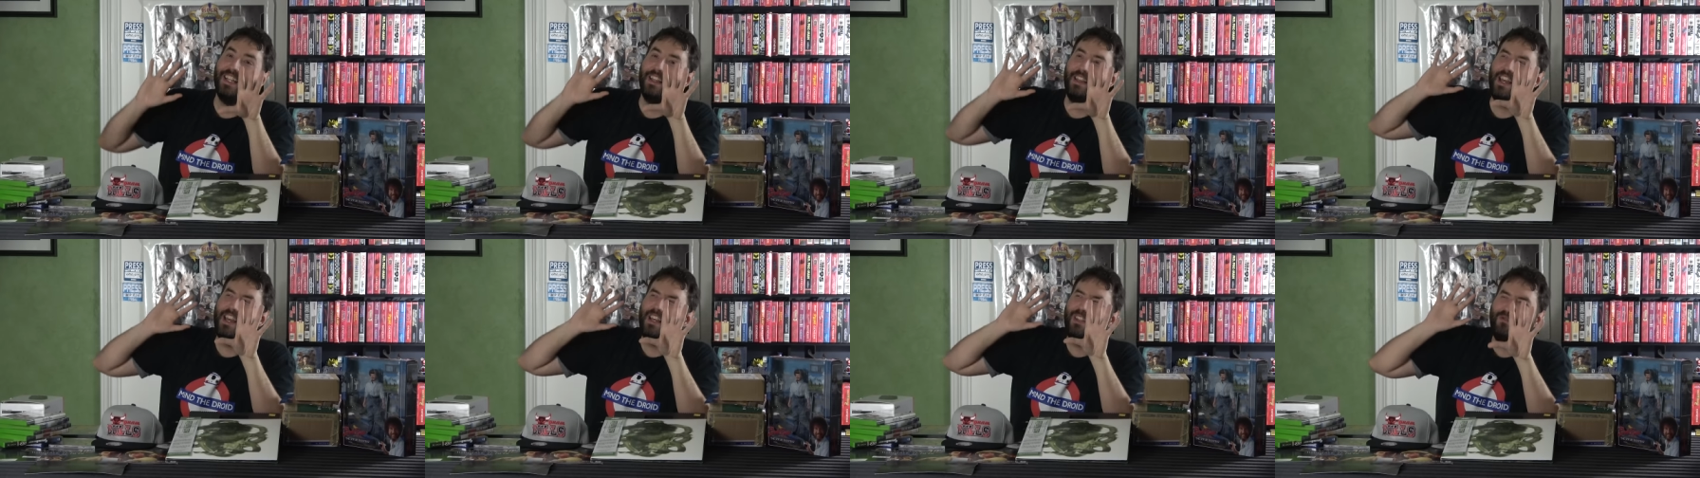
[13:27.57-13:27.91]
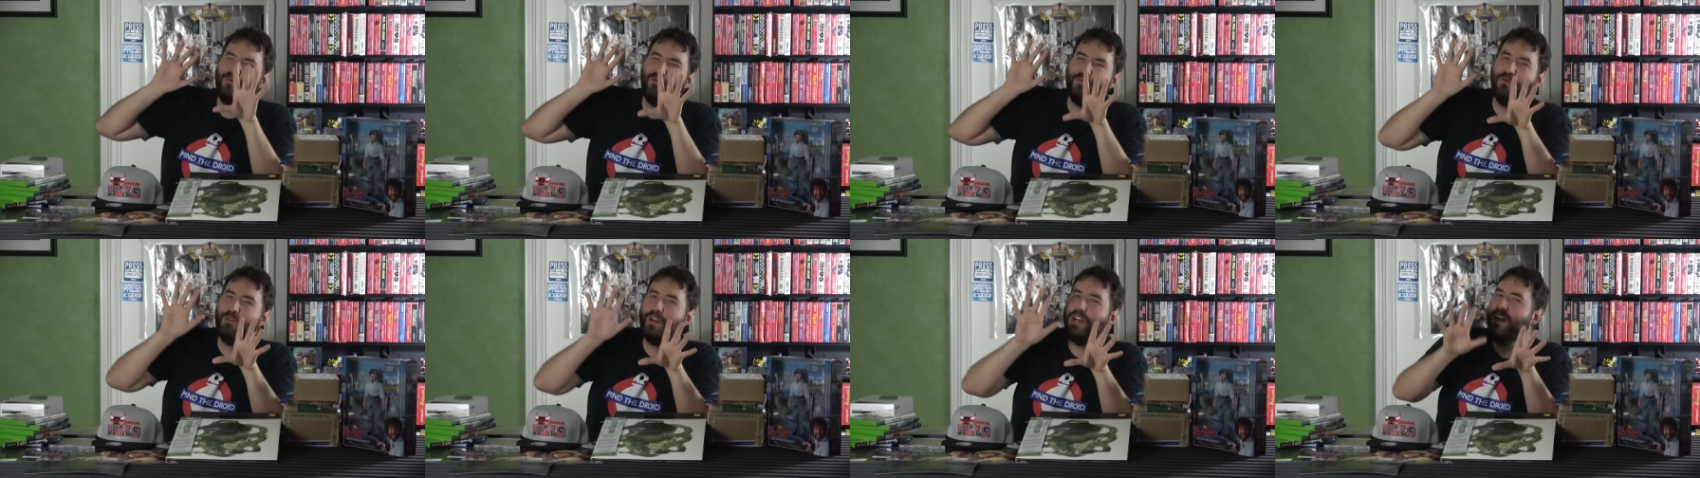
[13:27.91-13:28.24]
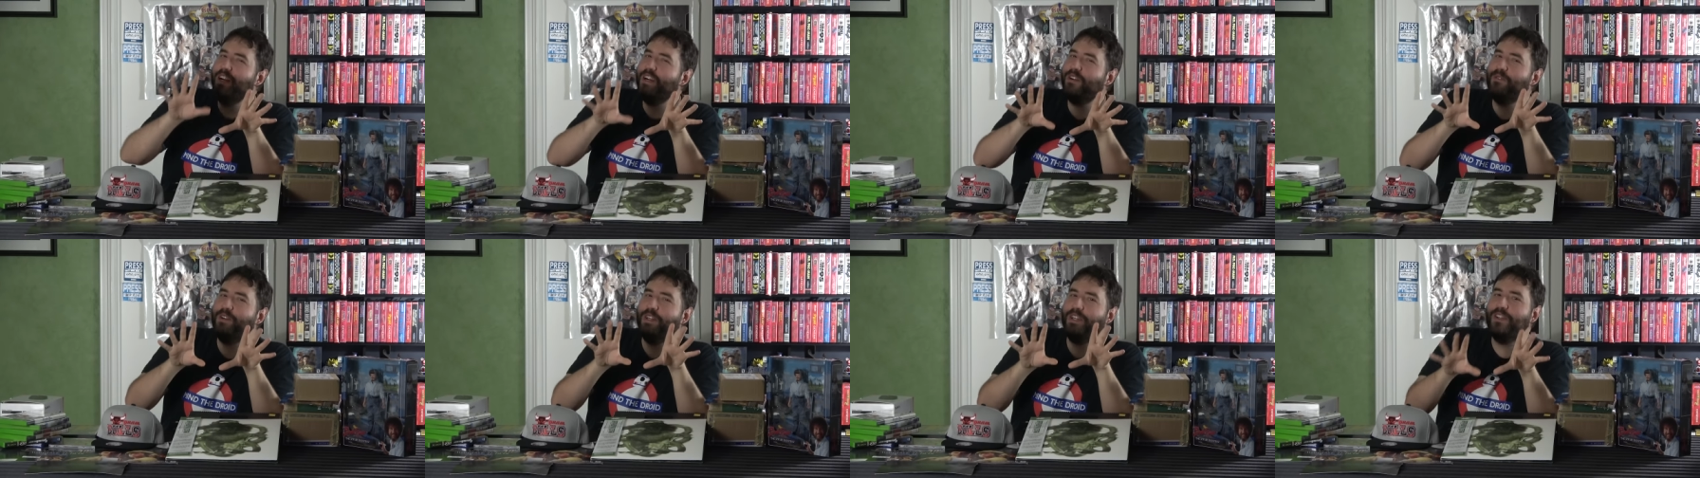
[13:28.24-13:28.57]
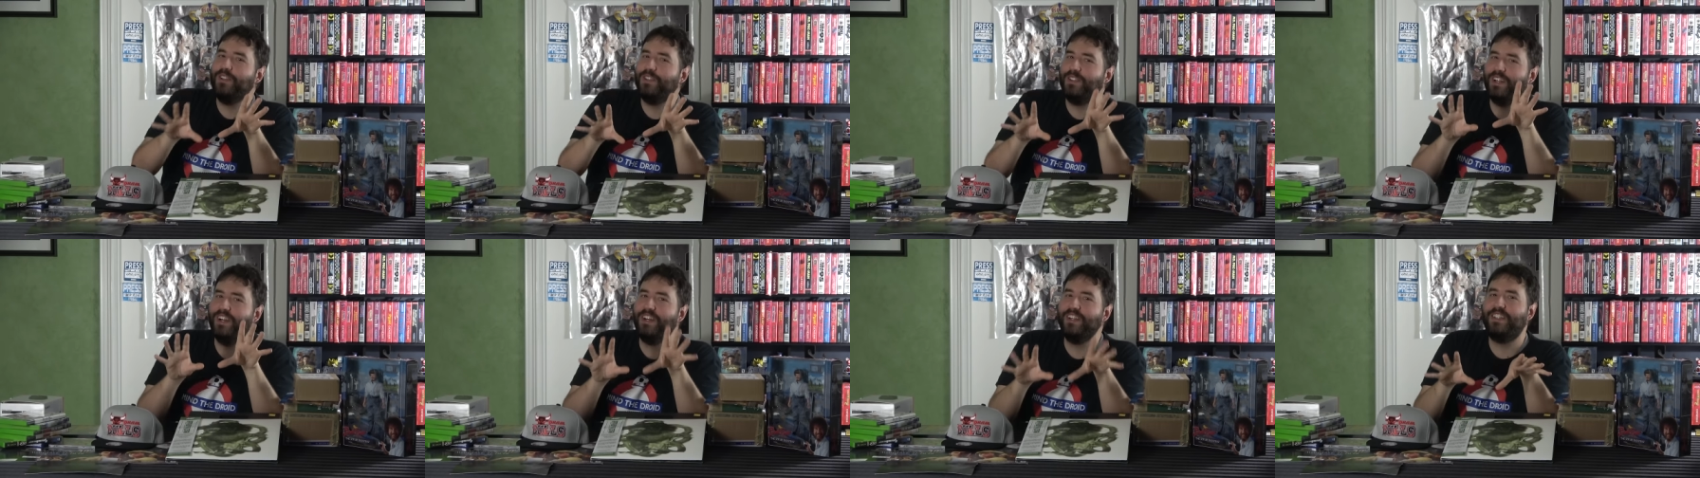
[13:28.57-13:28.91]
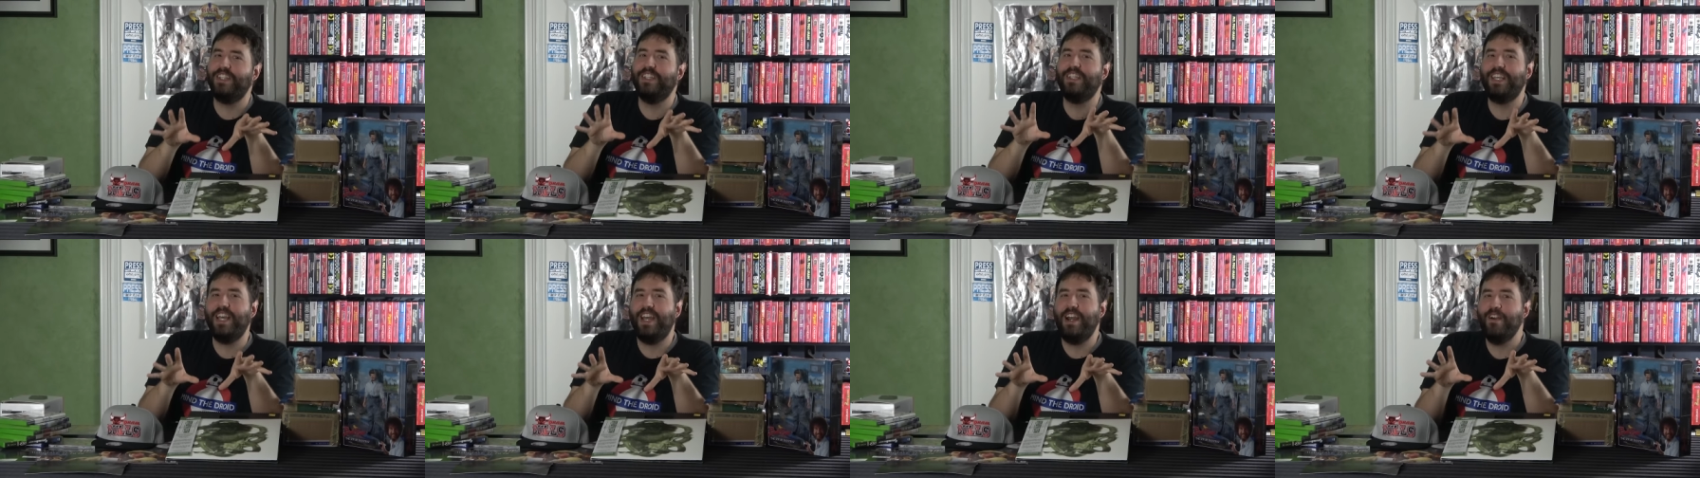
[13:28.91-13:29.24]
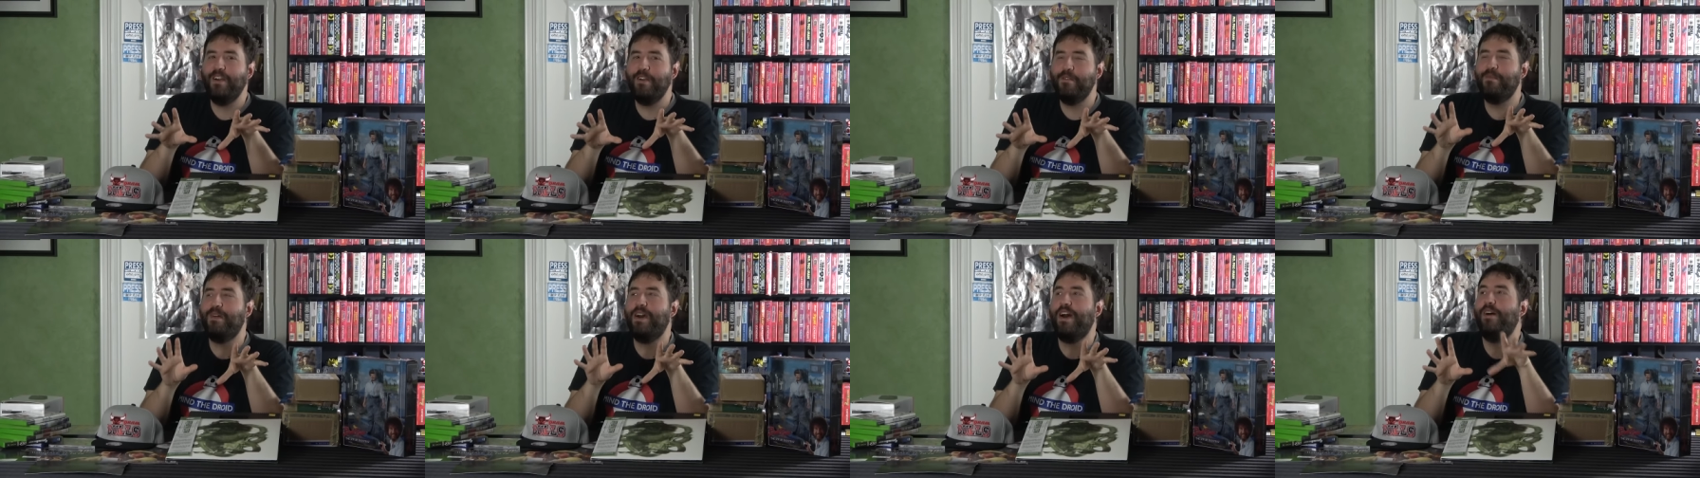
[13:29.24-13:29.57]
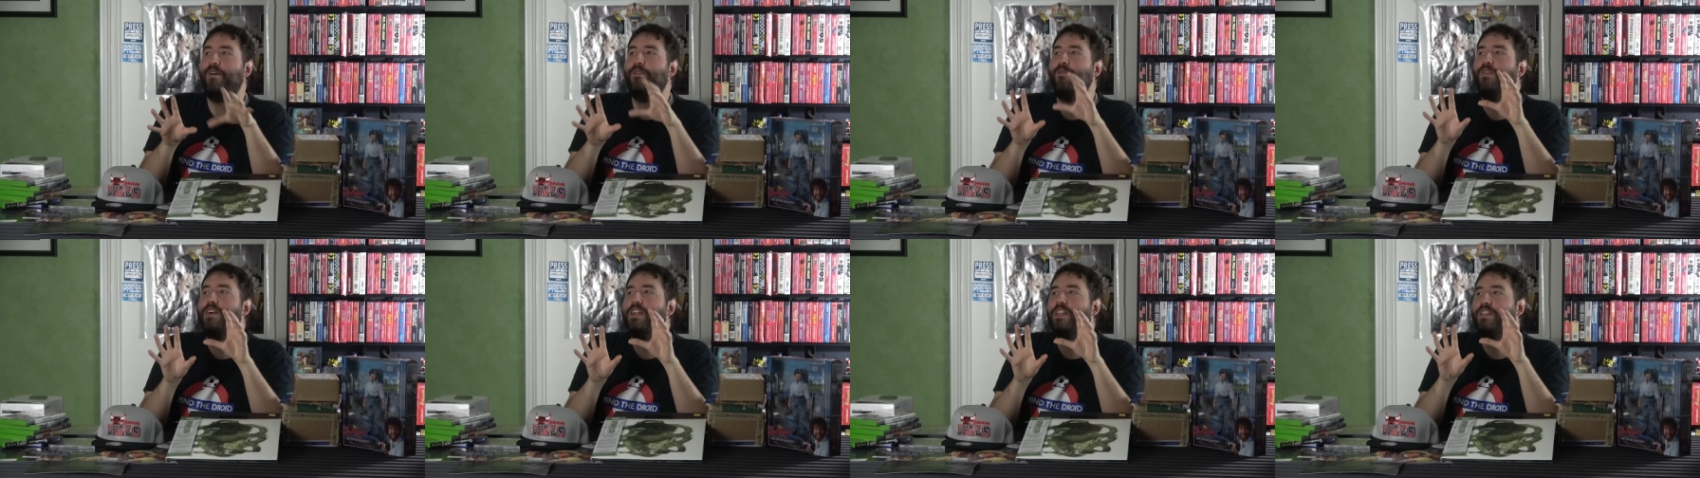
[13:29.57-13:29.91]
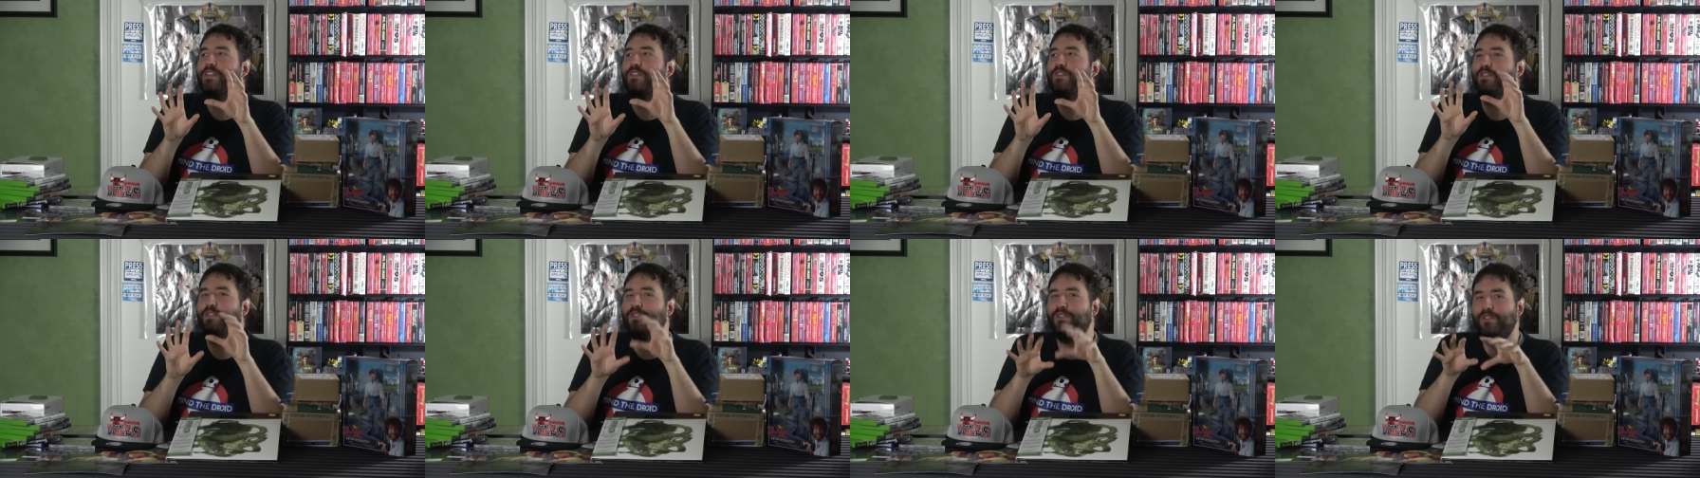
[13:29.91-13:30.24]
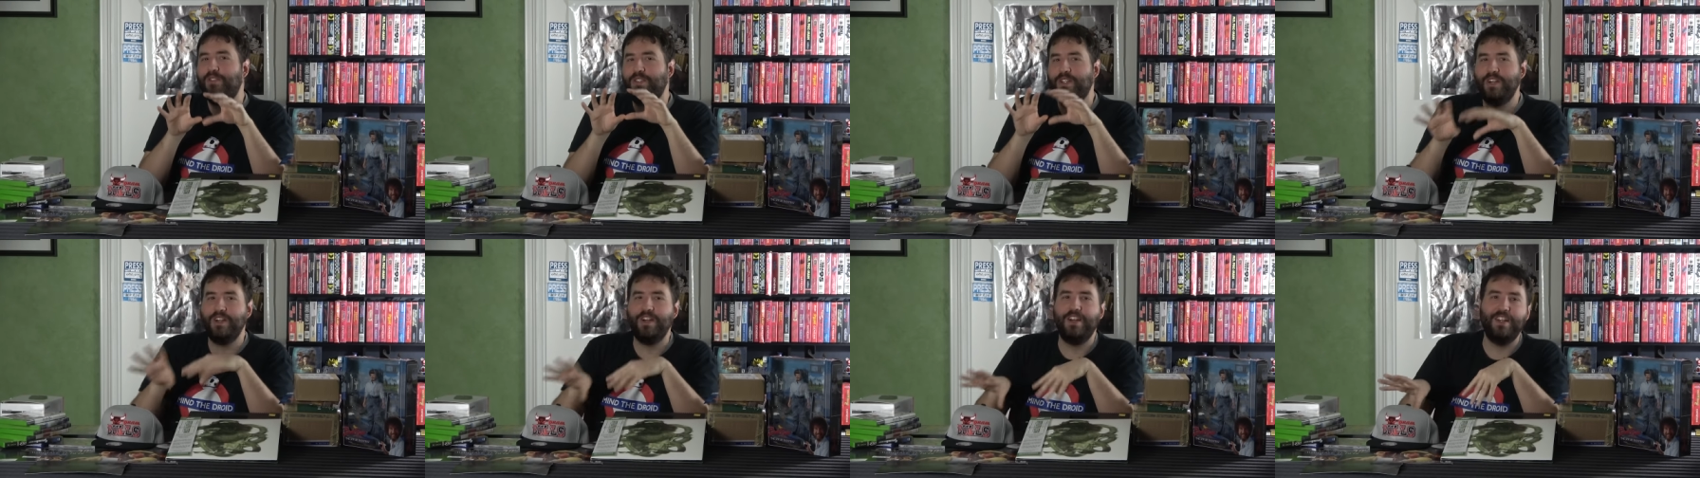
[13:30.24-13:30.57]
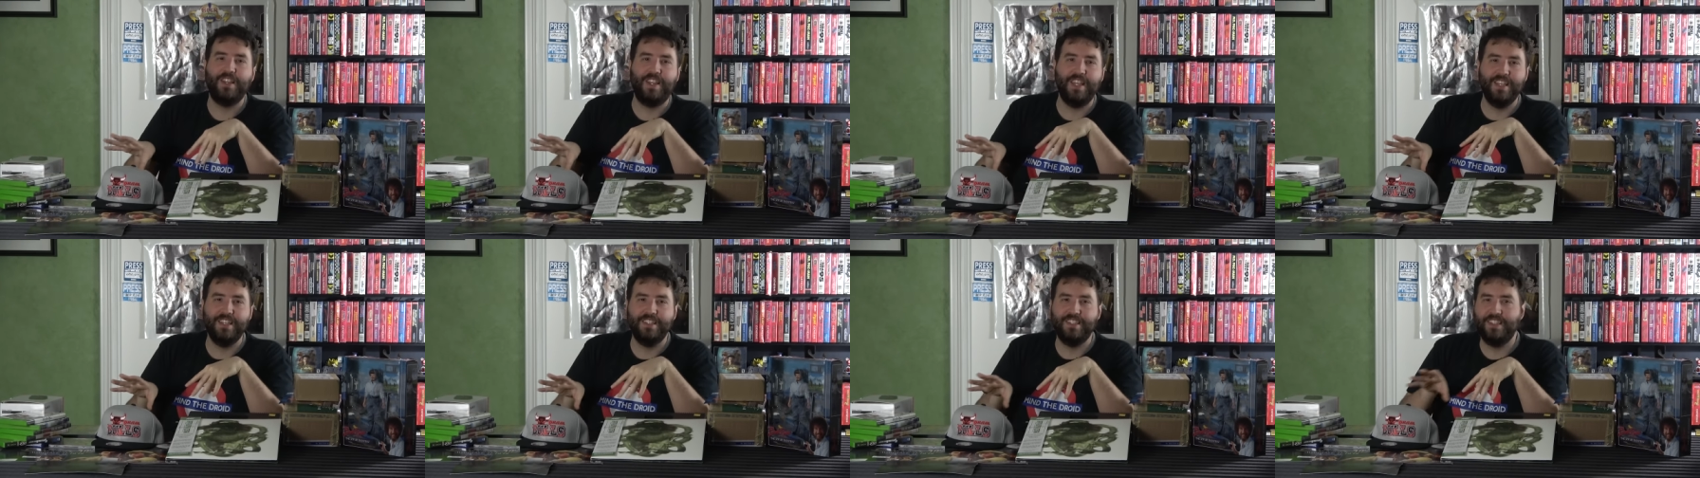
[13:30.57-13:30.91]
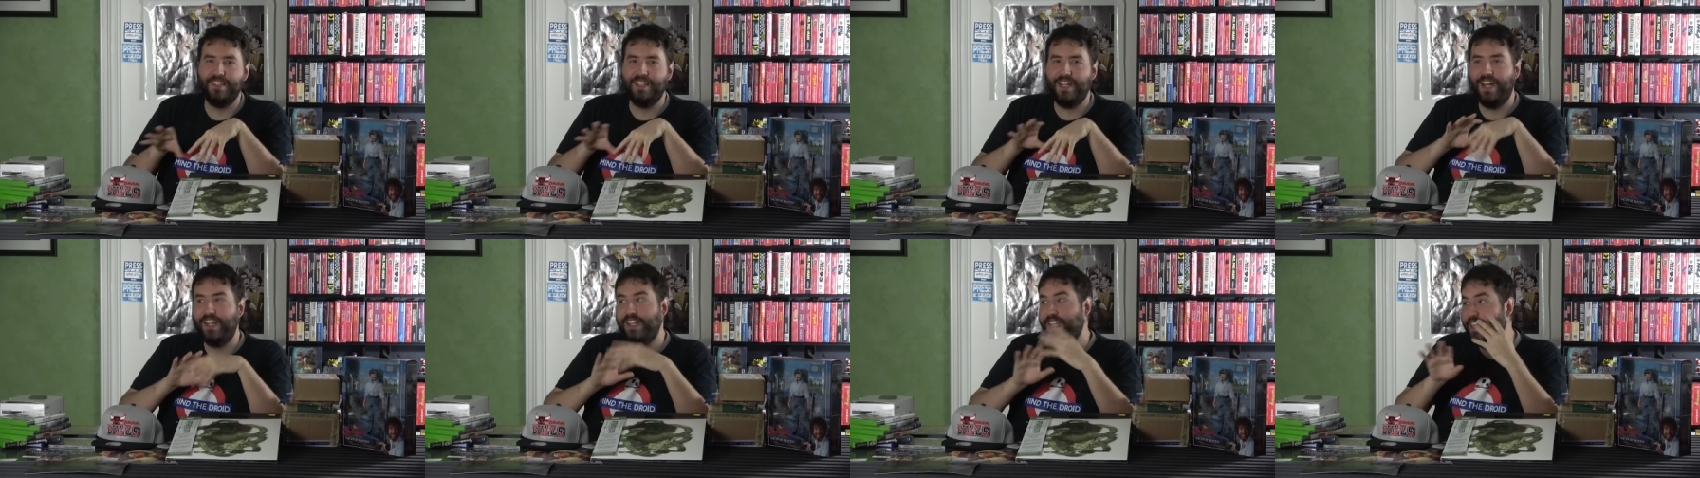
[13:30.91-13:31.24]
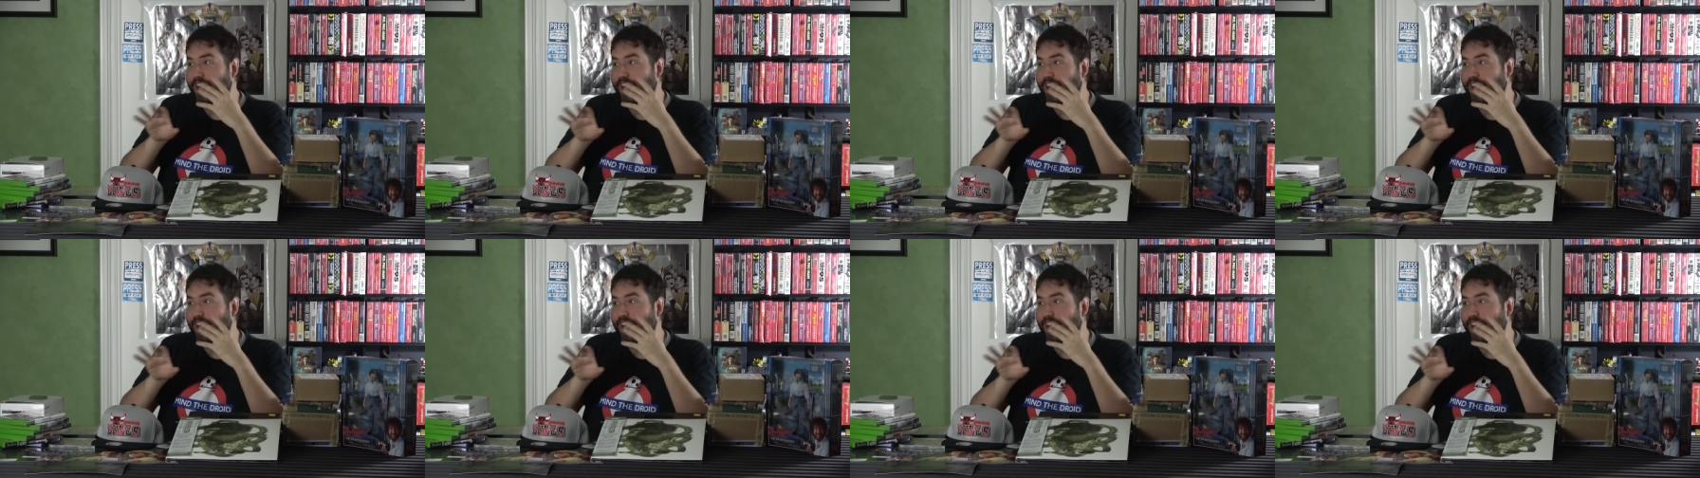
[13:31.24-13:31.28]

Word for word: It's weird what you start to care about when you do certain things a lot.